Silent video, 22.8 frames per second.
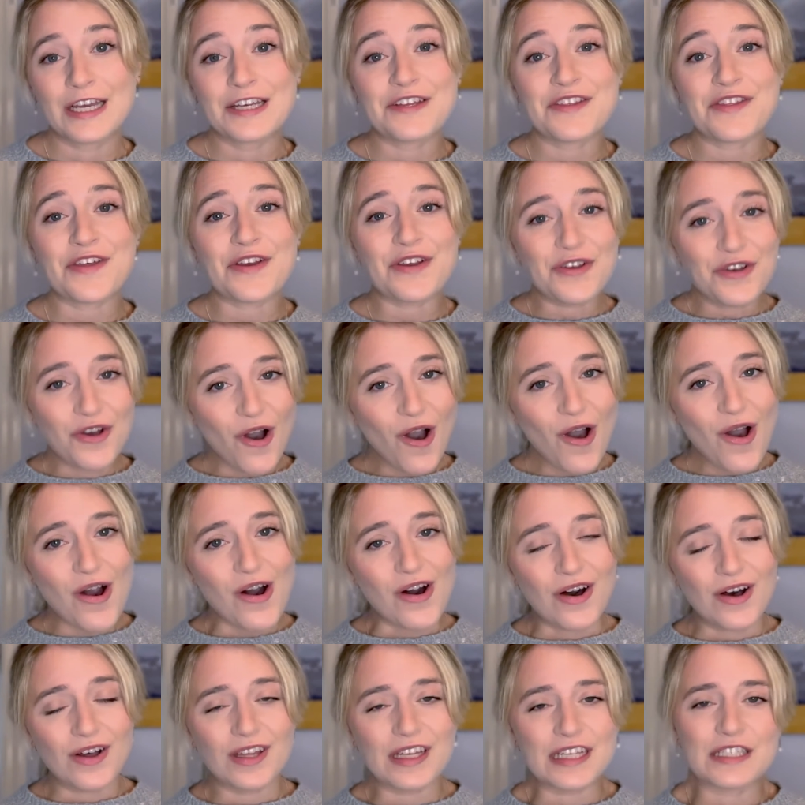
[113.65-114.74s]
The
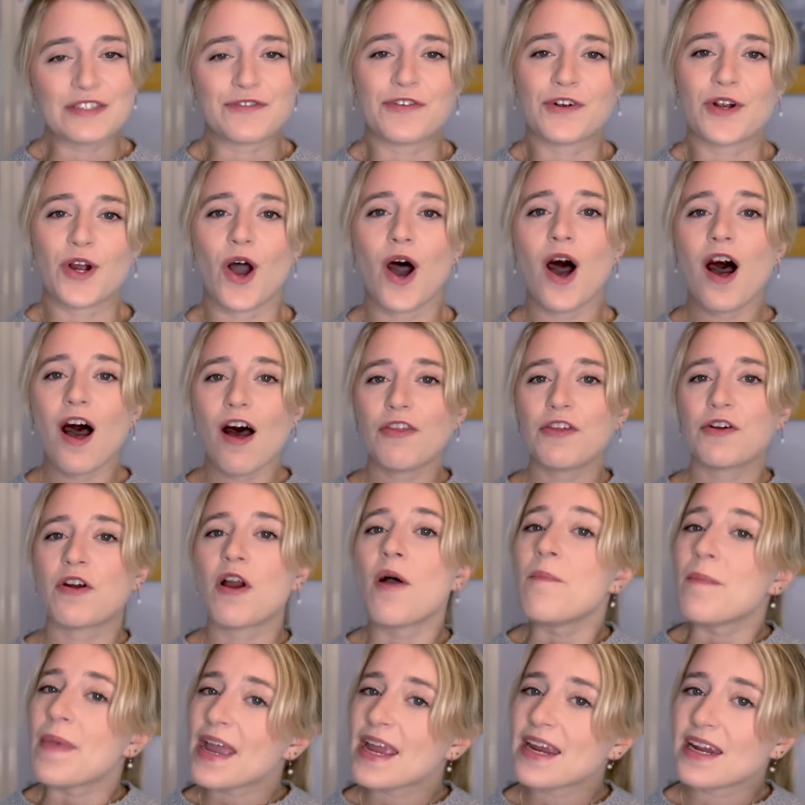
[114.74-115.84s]
goal is for all the
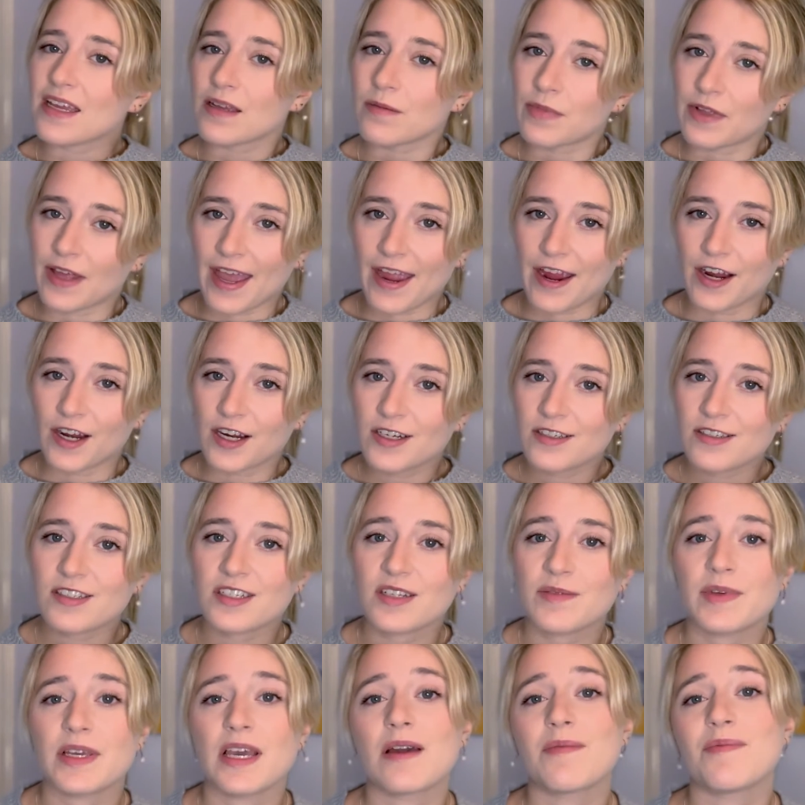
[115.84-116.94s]
remaining players to
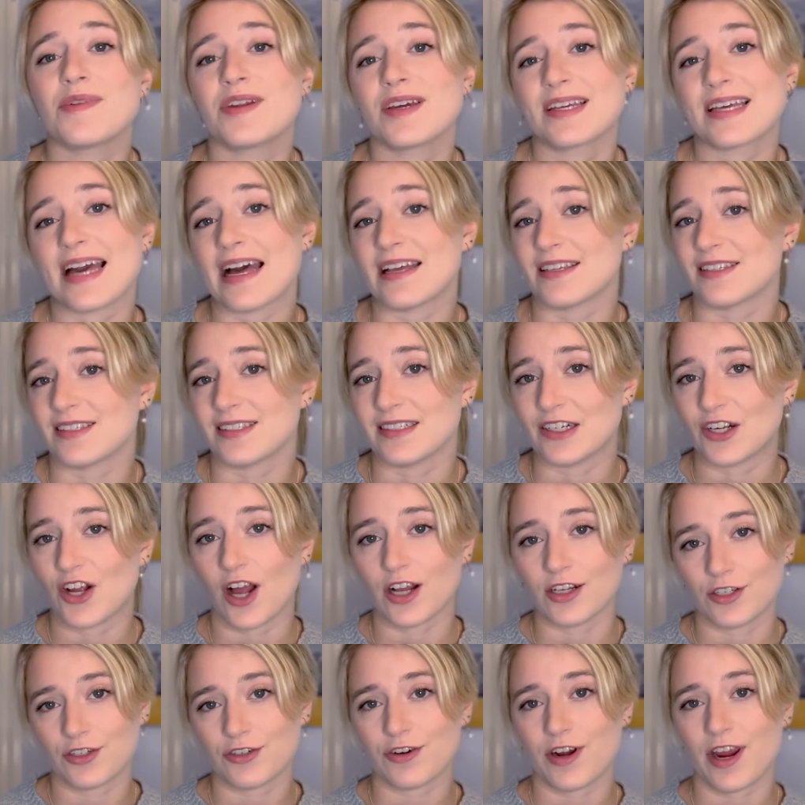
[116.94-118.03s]
be able to guess their
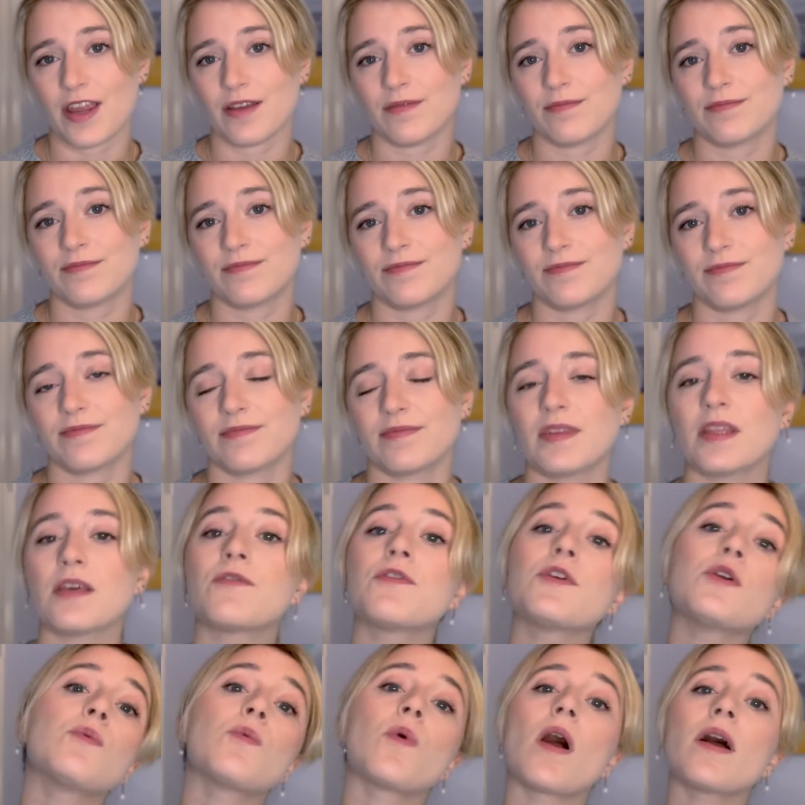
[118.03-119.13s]
country. If
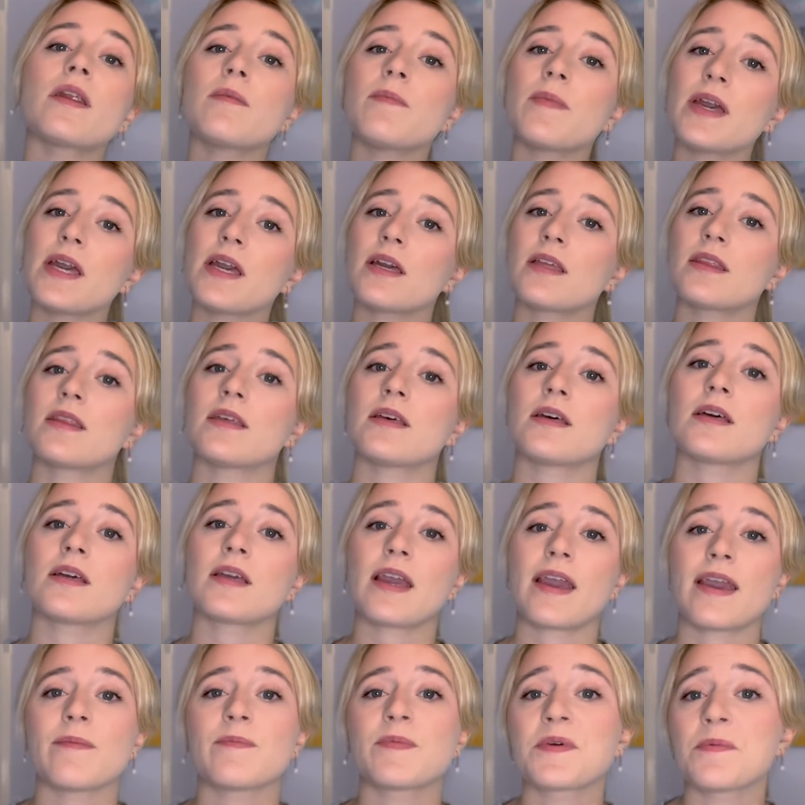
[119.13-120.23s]
you want to make the
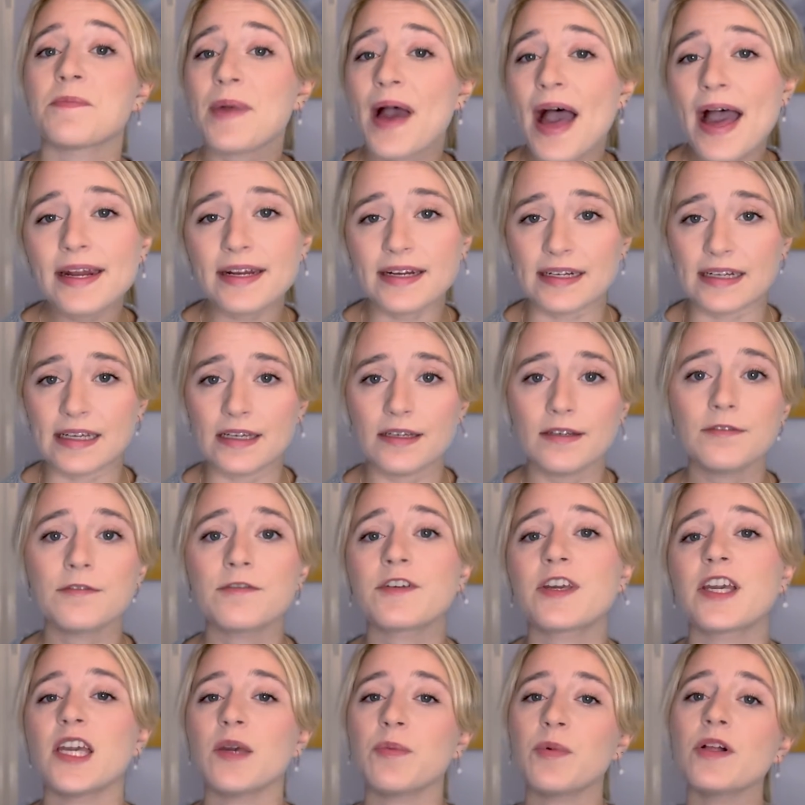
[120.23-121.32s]
game competitive,
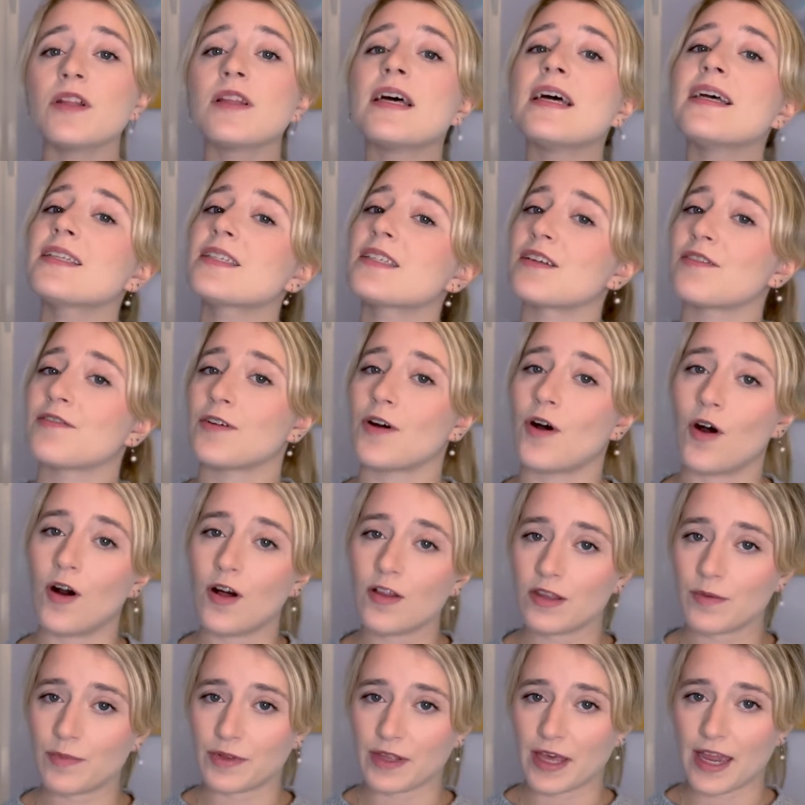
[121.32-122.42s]
keep a list of all
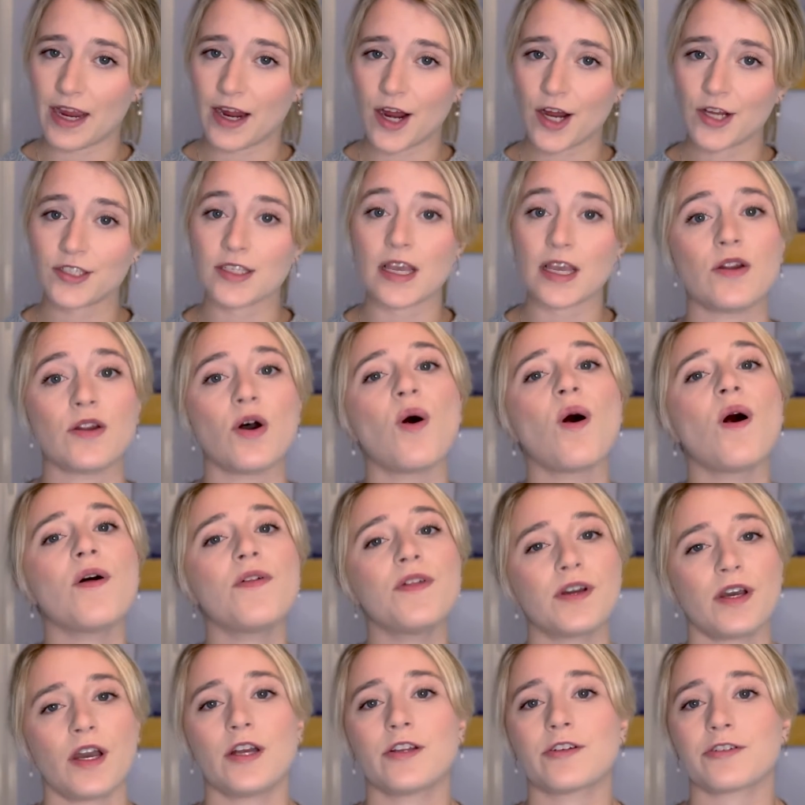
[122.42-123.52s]
the players all
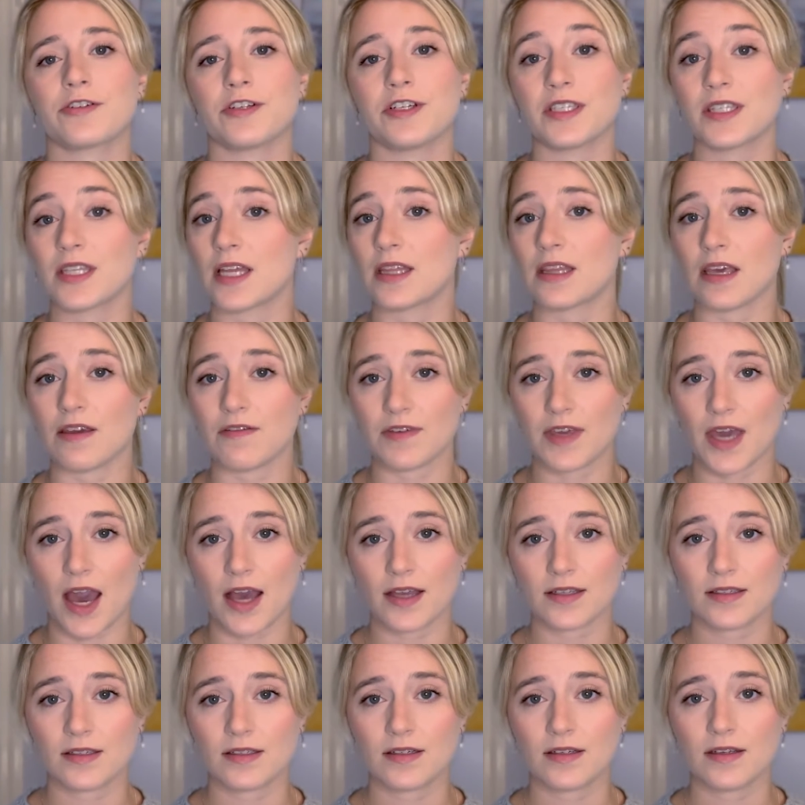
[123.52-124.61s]
the countries that they've
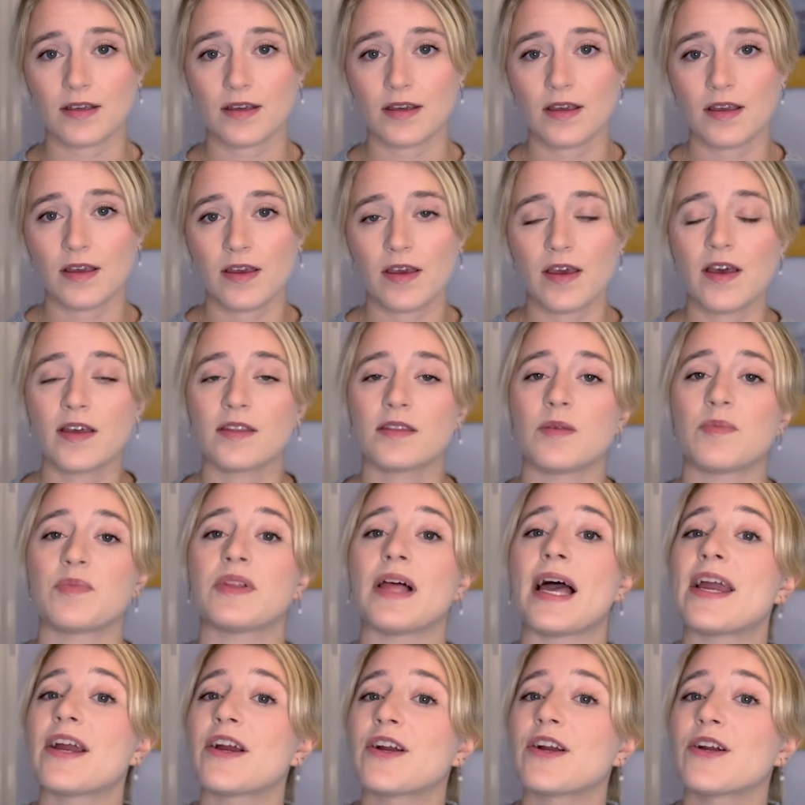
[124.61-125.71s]
guessed. The
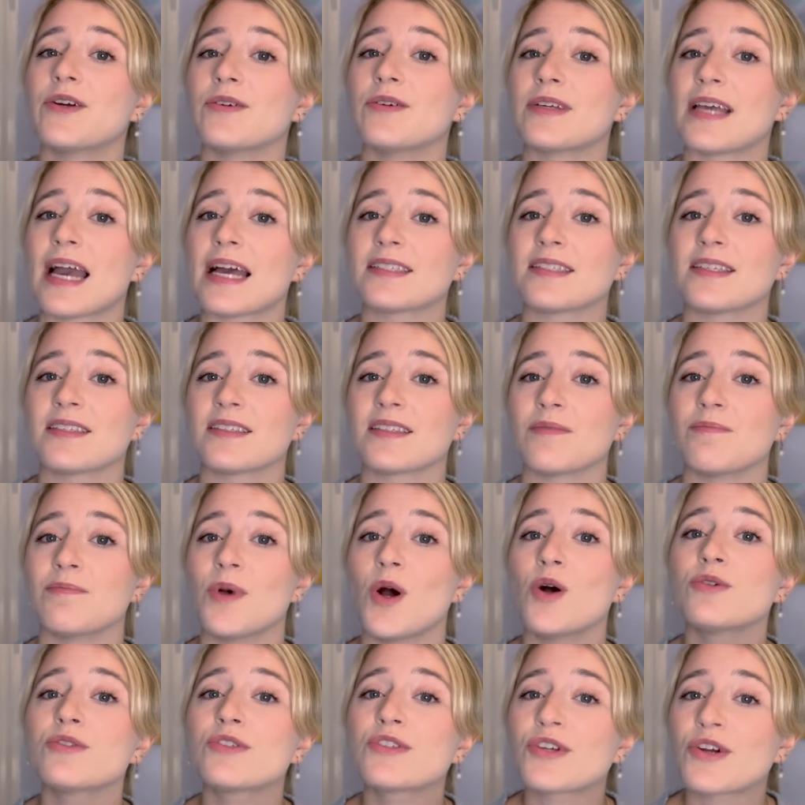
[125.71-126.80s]
player who guesses the
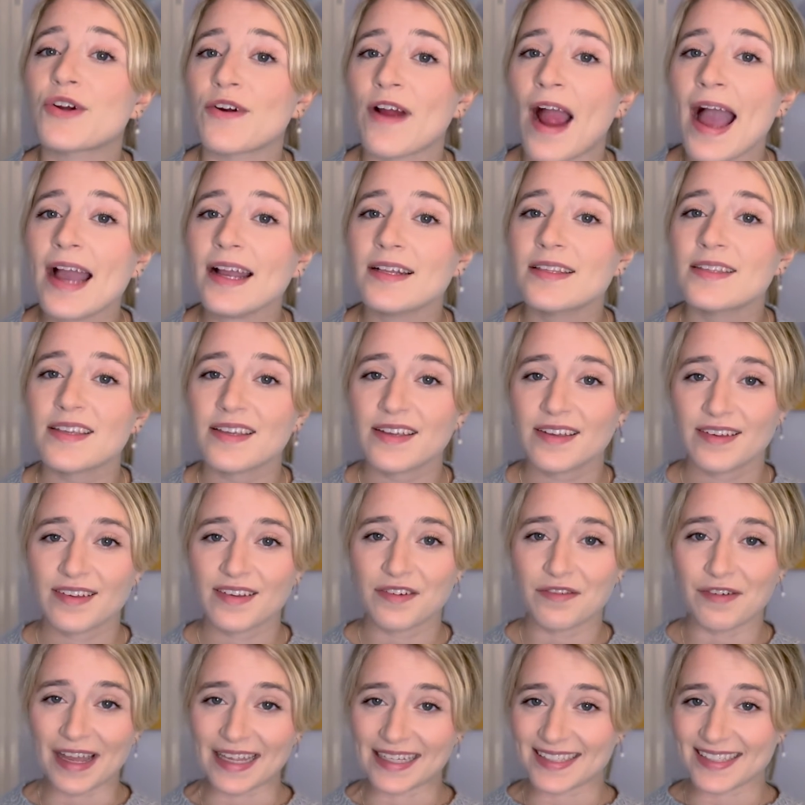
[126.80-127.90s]
most correct
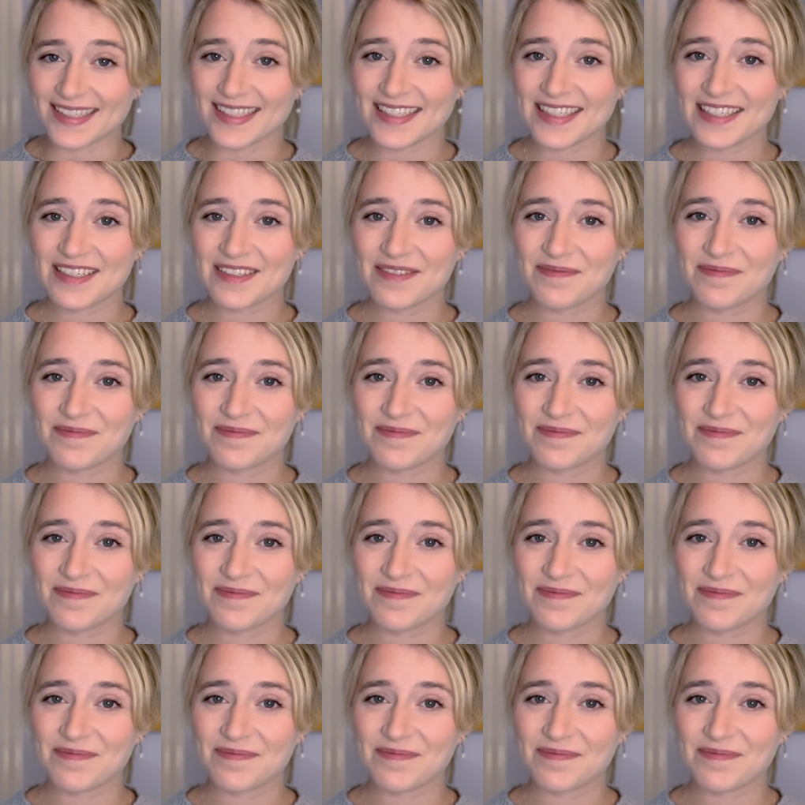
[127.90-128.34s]
wins.